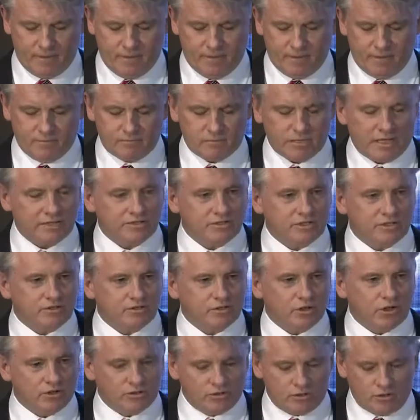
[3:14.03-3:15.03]
Plastics
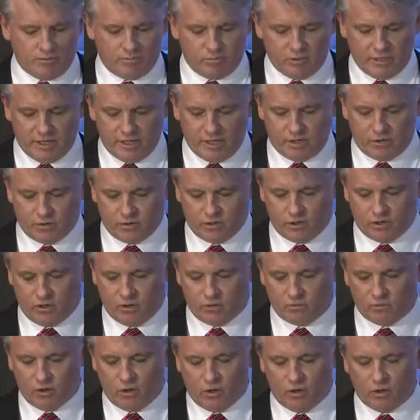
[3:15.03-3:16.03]
also play a
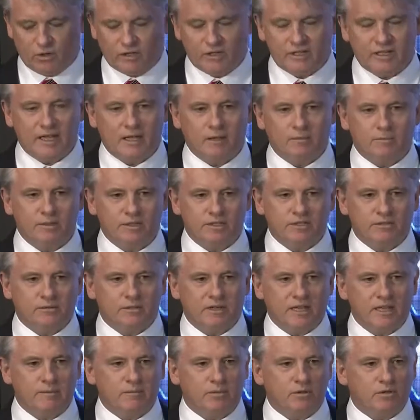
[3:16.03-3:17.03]
critical role in helping to
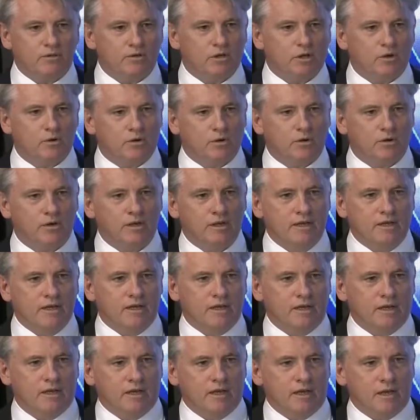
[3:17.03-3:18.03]
enable lower
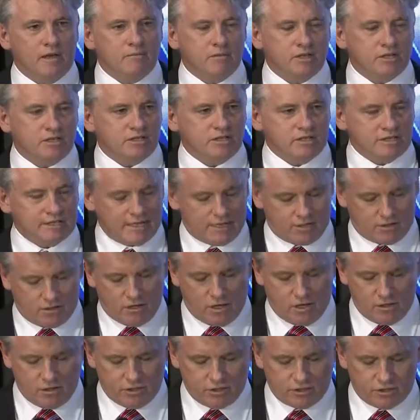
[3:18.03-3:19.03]
emission
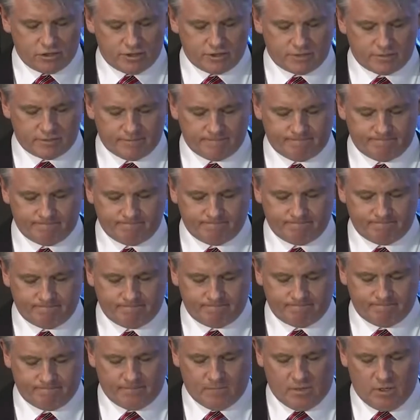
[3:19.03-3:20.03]
technologies,
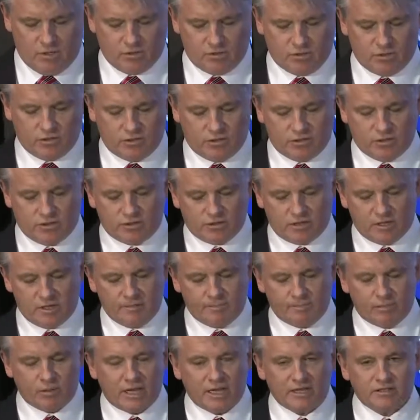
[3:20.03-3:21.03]
such as the
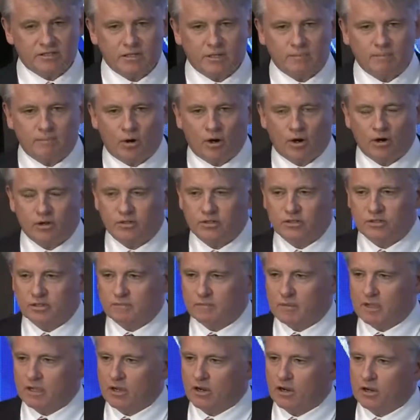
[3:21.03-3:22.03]
plastic parts that
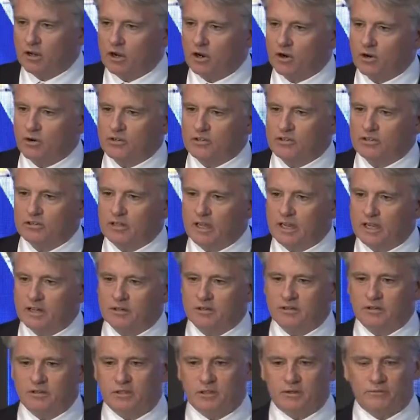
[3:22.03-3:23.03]
make our cars
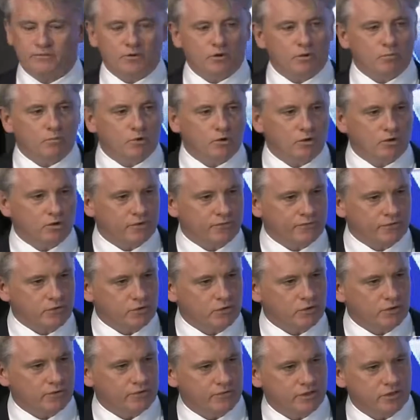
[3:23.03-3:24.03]
lighter and therefore more
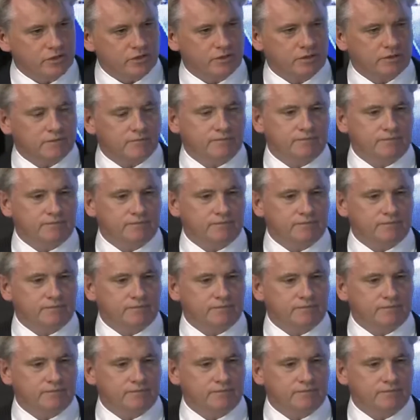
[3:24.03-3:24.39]
fuel efficient,